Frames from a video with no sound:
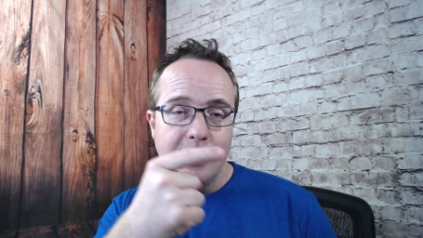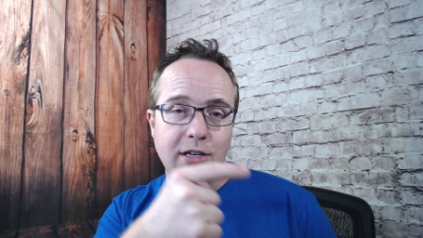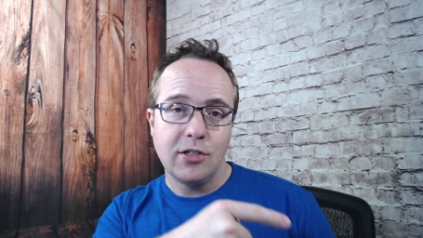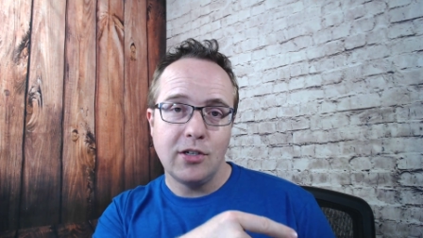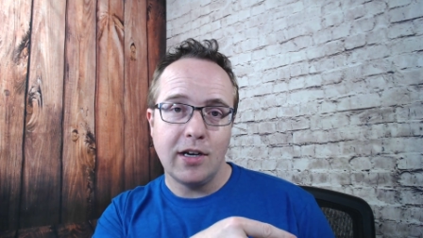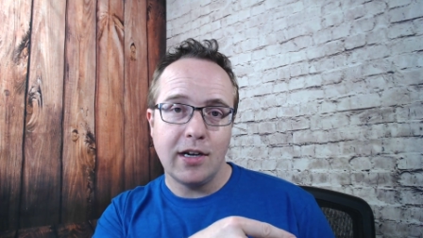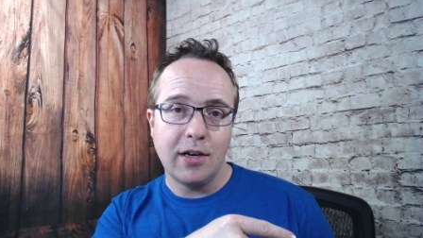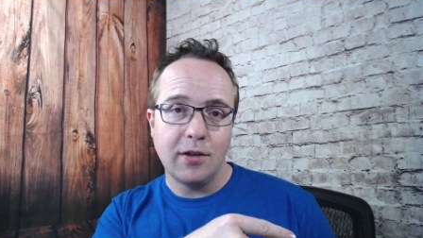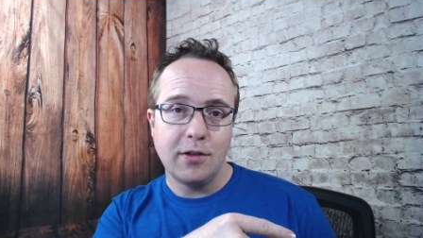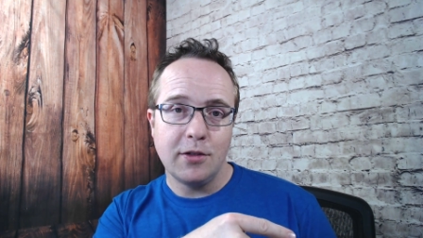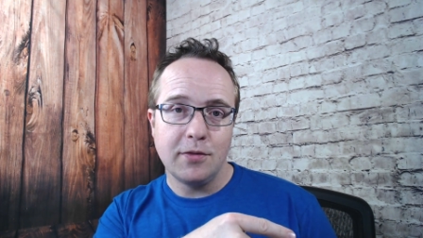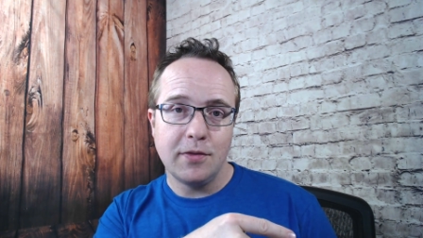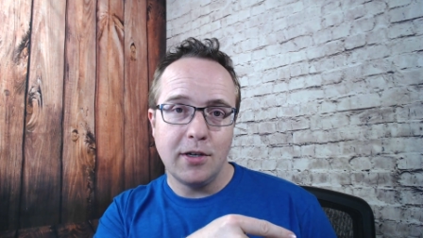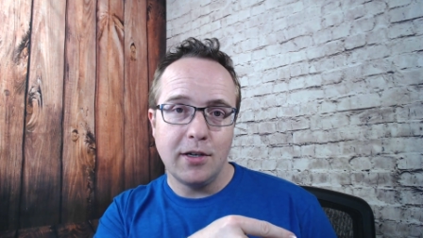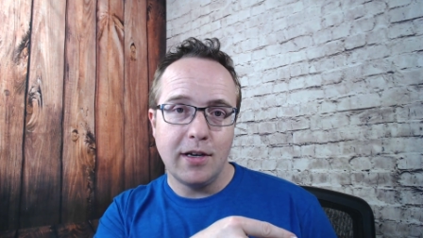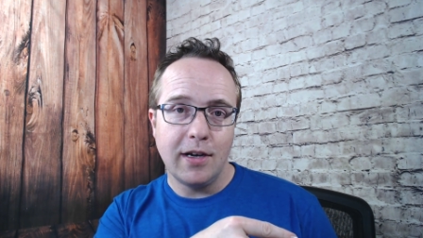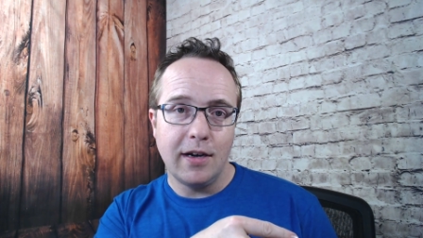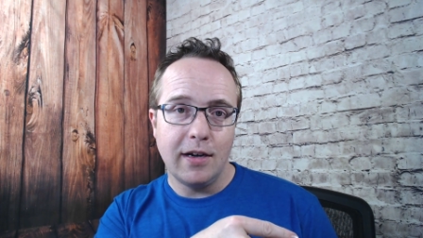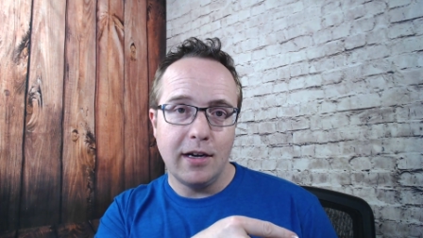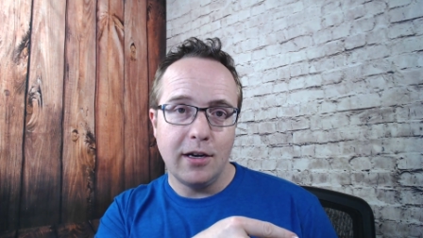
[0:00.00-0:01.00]
check out this video
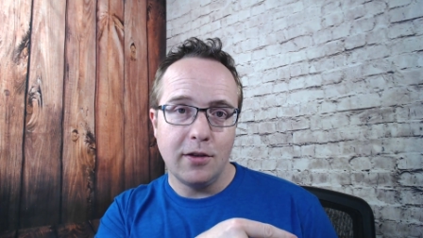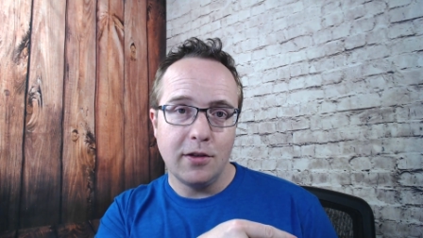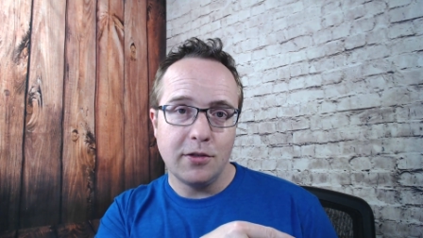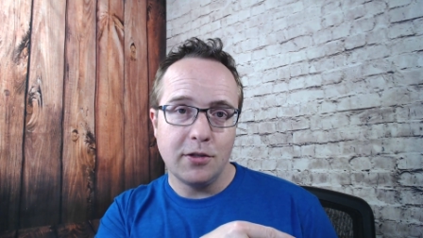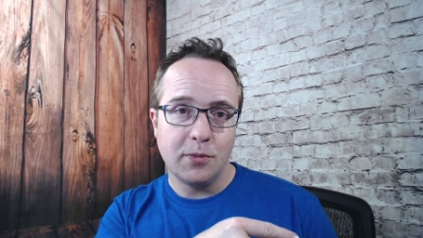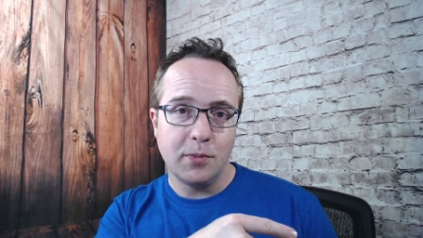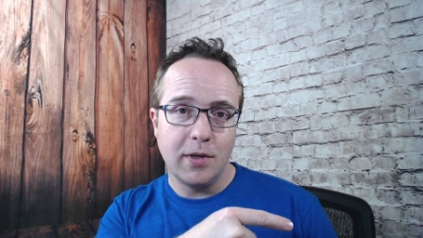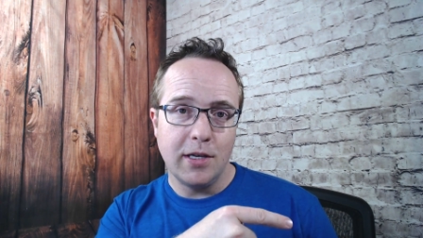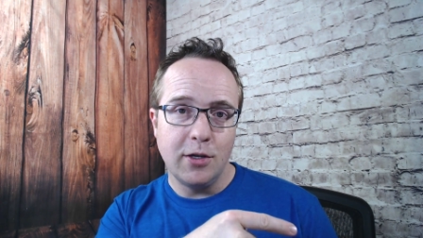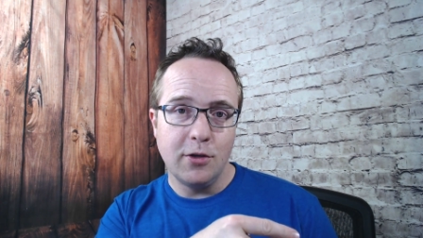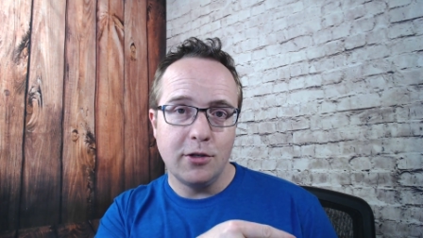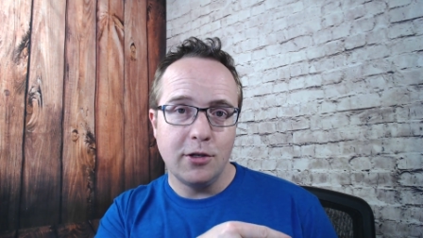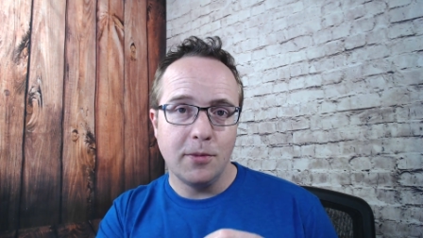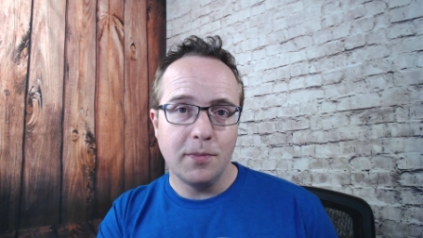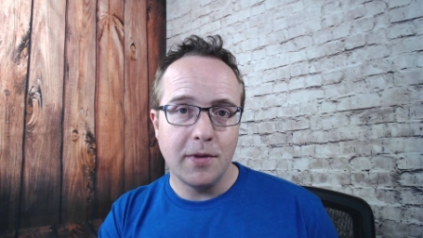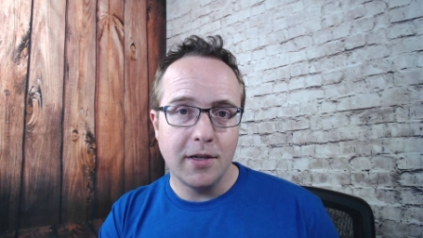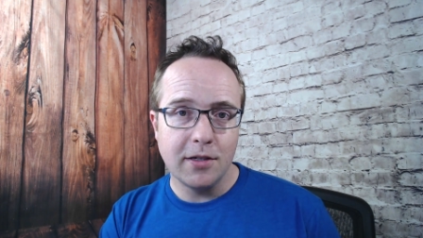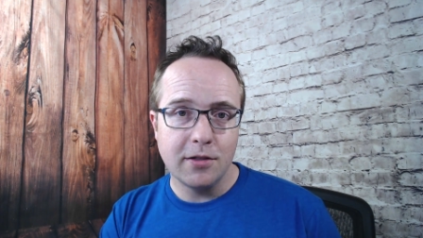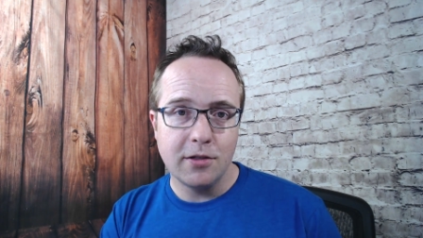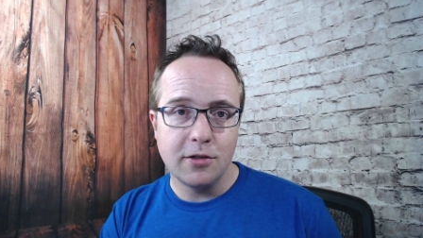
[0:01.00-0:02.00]
down here. This is what
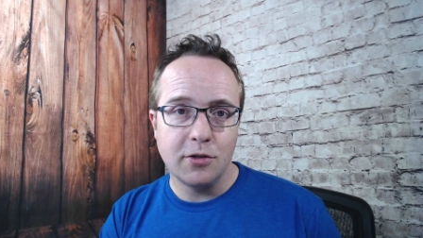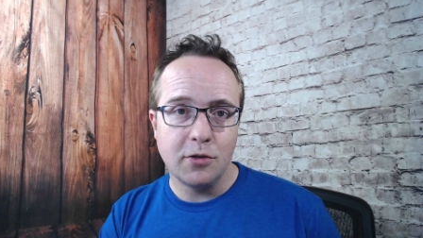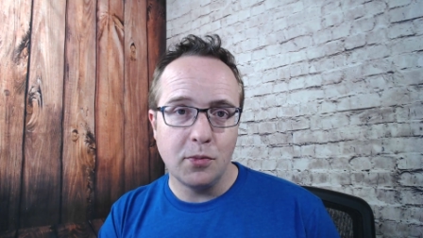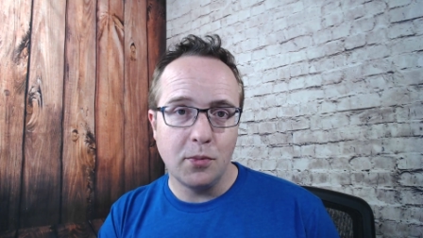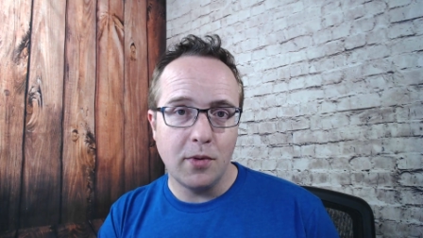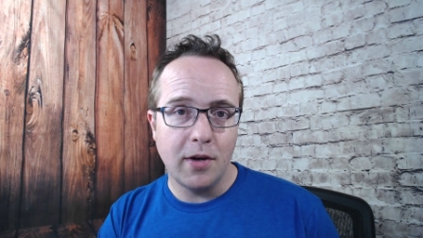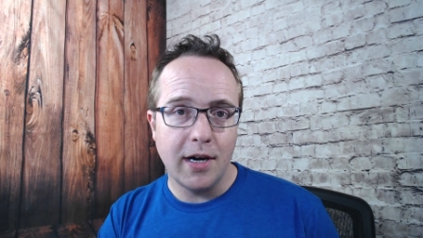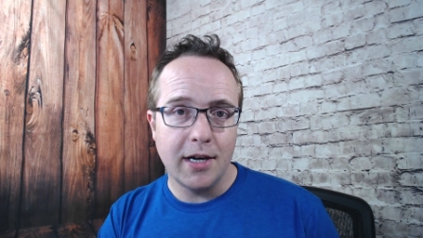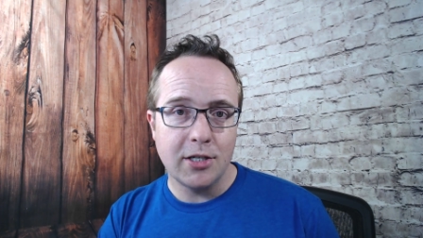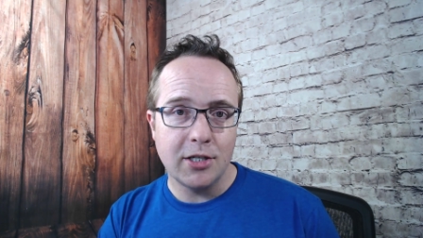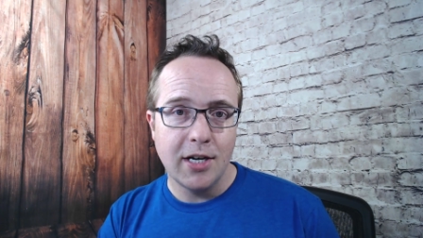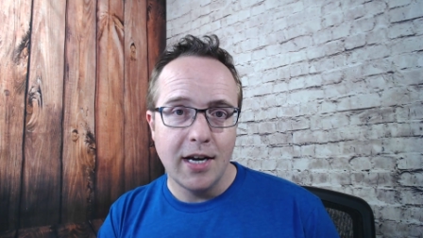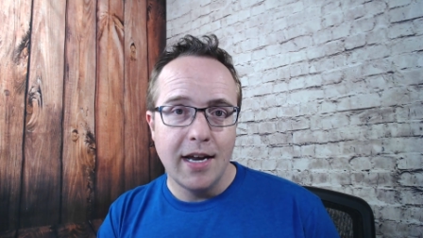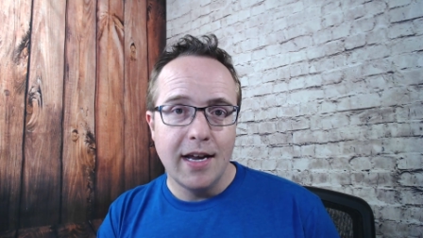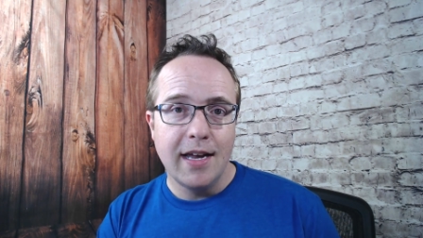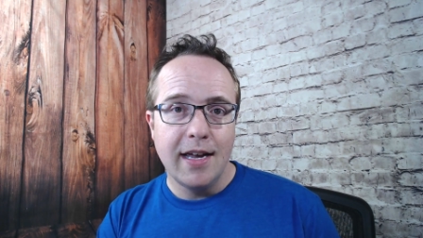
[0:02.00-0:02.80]
YouTube thinks you should watch.